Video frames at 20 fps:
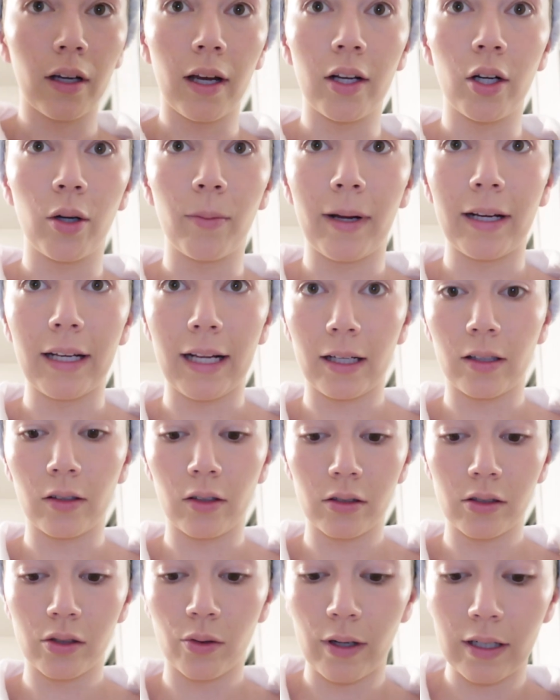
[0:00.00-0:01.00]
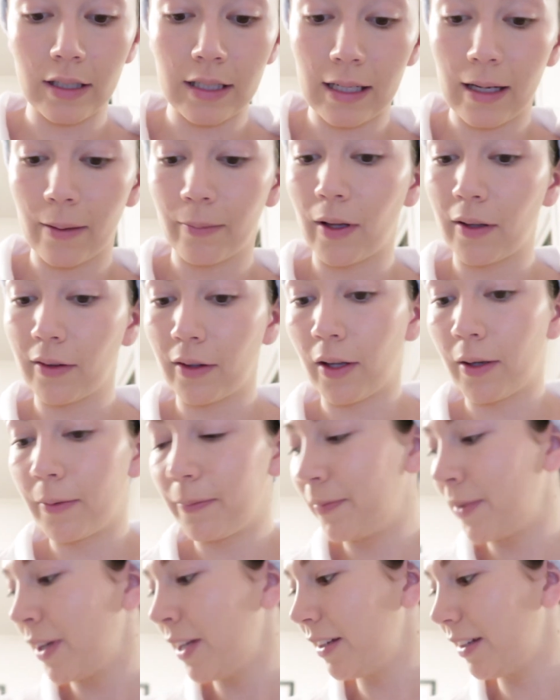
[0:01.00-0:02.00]
I know my neck looks crazy. I'm not
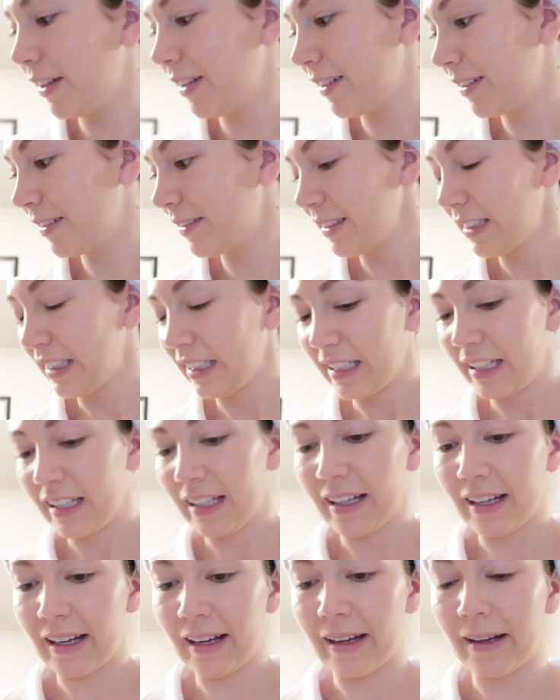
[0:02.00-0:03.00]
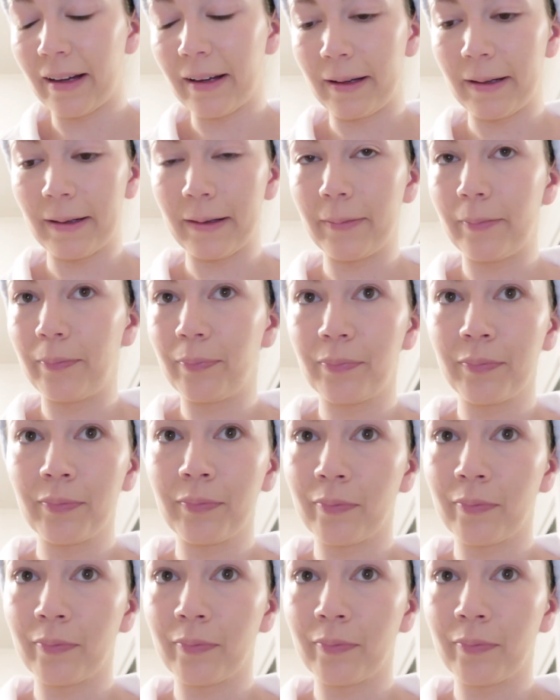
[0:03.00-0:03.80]
done. I